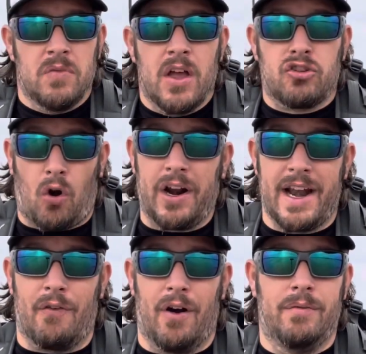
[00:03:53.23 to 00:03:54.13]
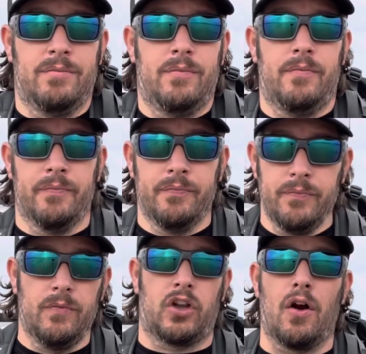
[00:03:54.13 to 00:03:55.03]
Trial and error.
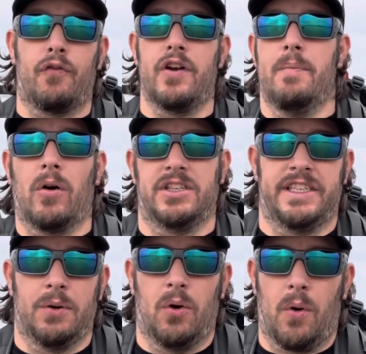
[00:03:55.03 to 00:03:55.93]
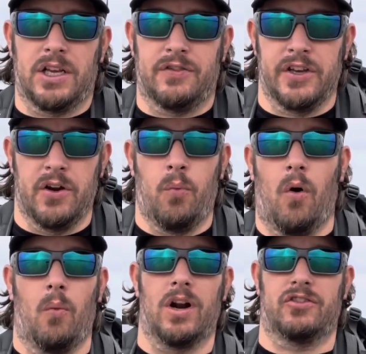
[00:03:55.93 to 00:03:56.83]
Go through your box and see what works for you.
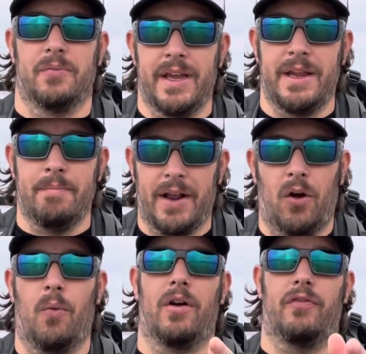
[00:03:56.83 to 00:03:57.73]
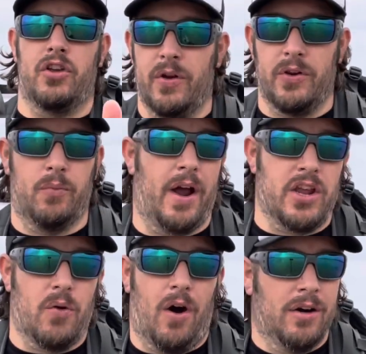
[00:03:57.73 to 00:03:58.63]
What works for me may not work for you where
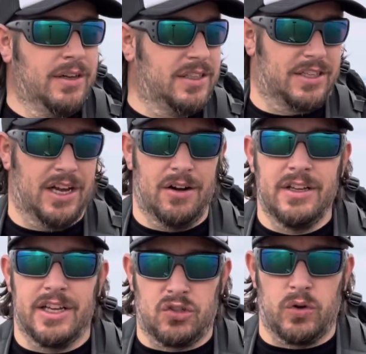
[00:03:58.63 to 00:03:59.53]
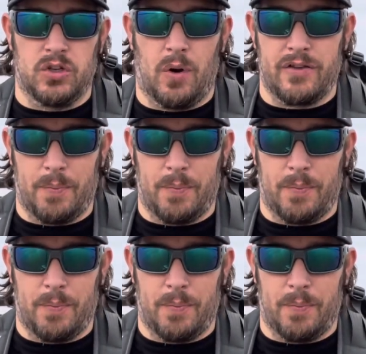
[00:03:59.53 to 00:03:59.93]
you are, so it's always worth to